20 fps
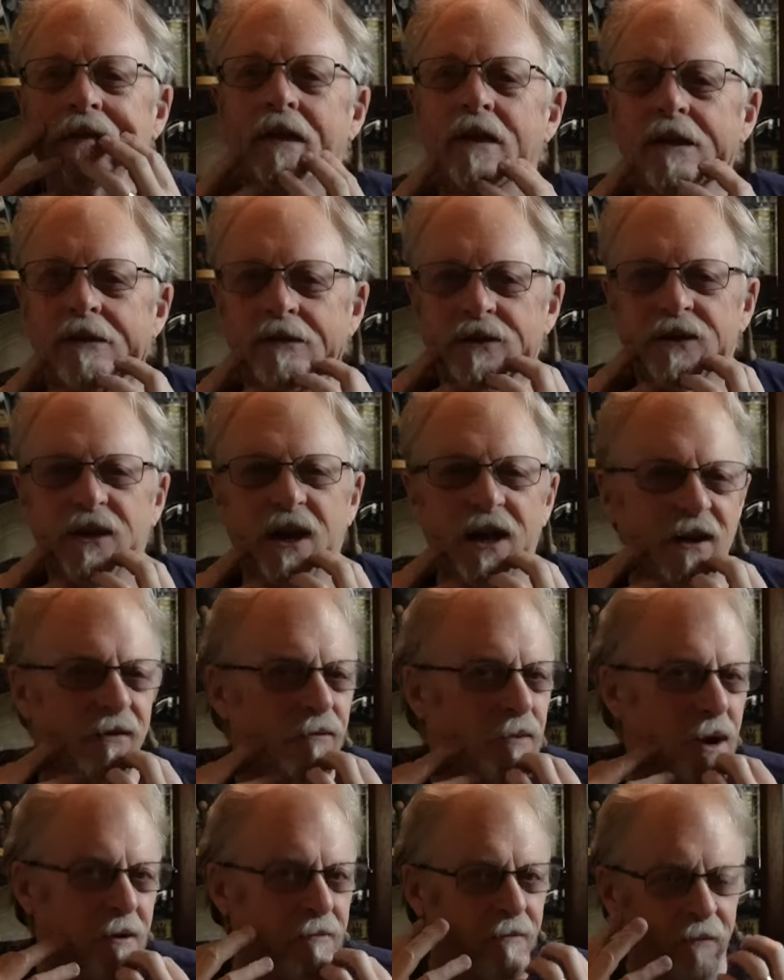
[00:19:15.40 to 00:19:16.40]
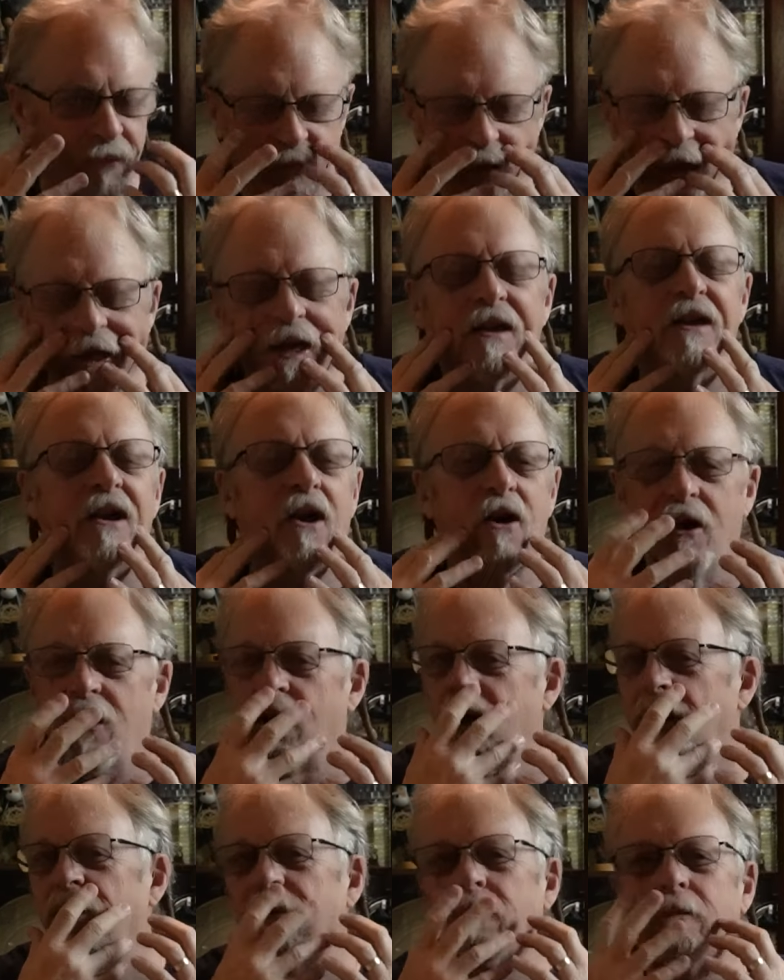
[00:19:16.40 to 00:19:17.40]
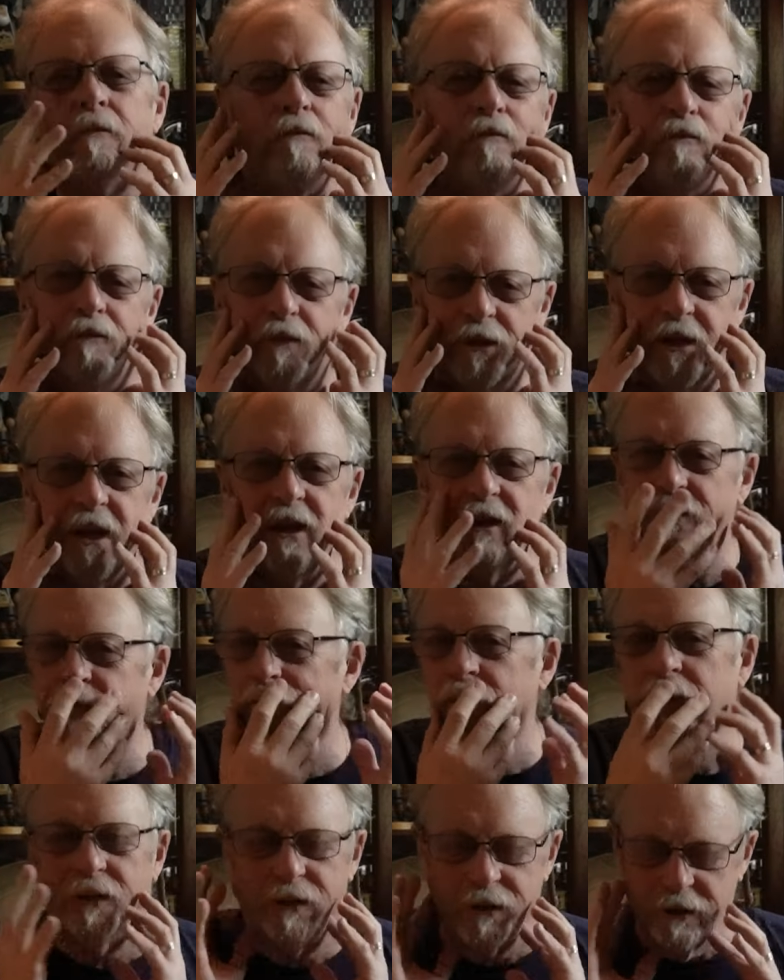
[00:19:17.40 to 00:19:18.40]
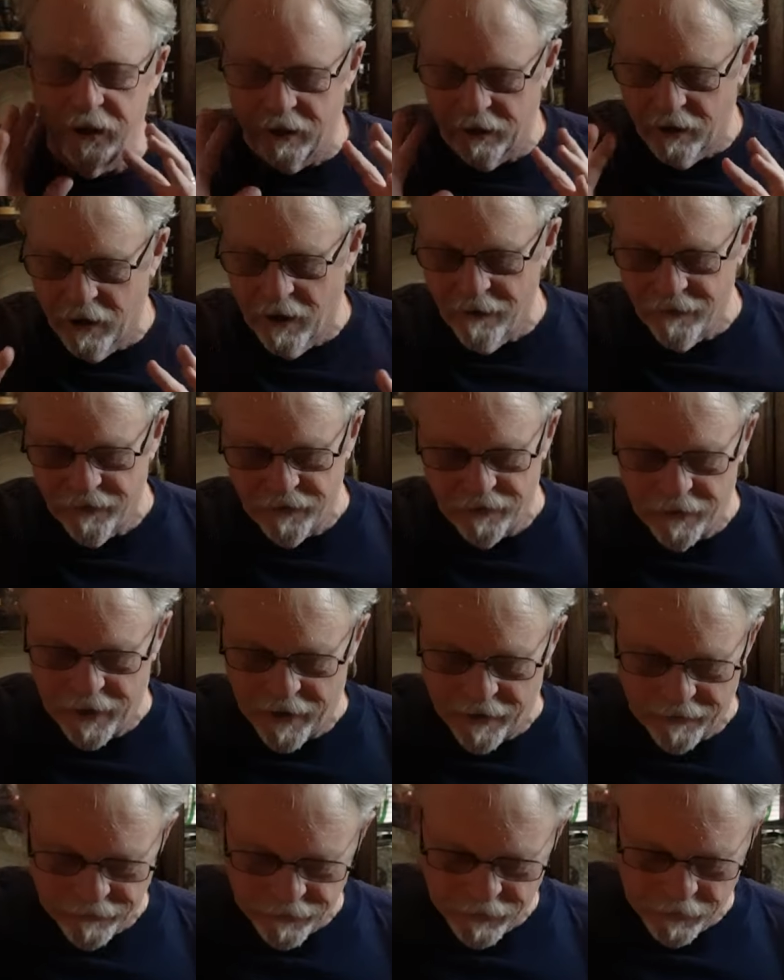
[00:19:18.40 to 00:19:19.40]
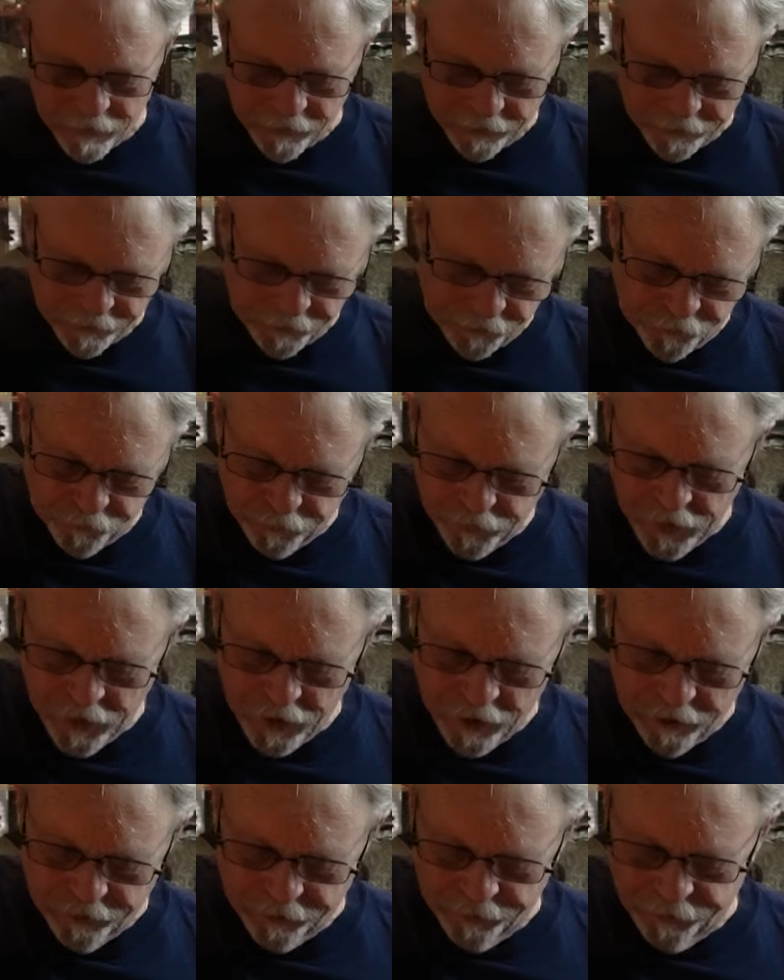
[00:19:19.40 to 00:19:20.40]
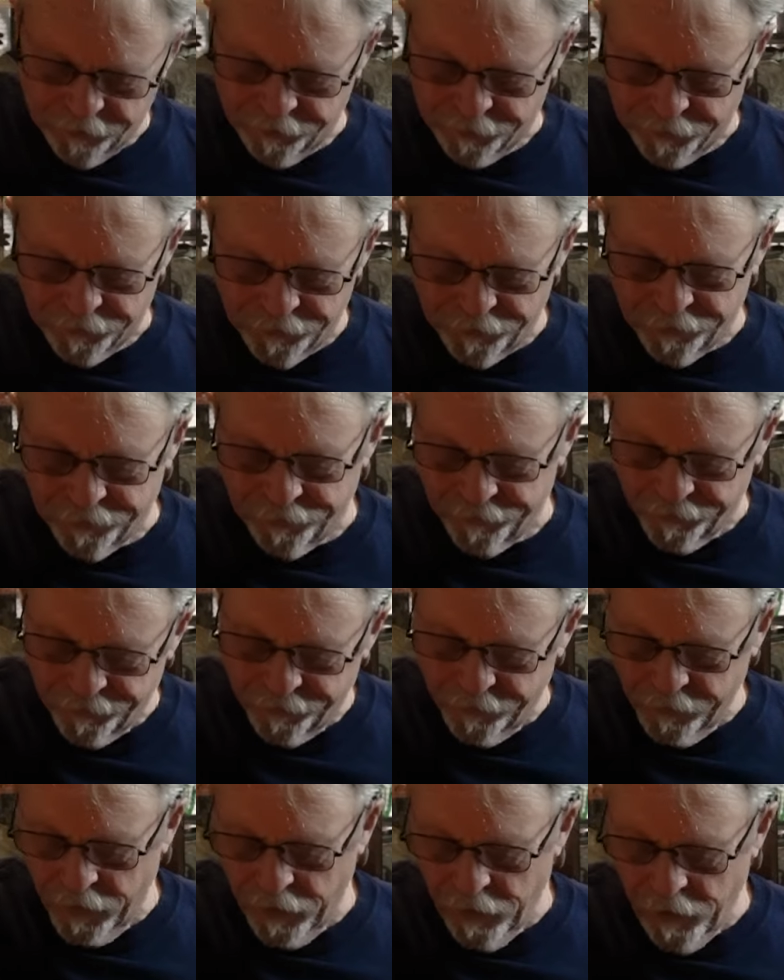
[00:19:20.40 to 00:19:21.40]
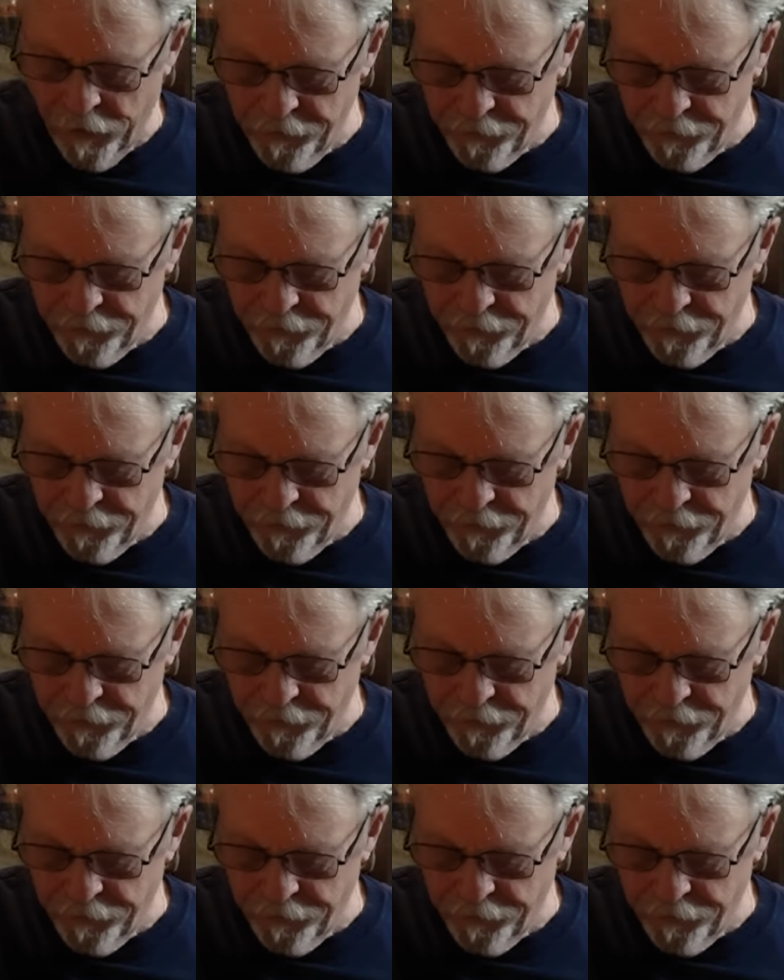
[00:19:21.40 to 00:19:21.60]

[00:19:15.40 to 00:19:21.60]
the inside of my, all the taste buds get covered, man. Is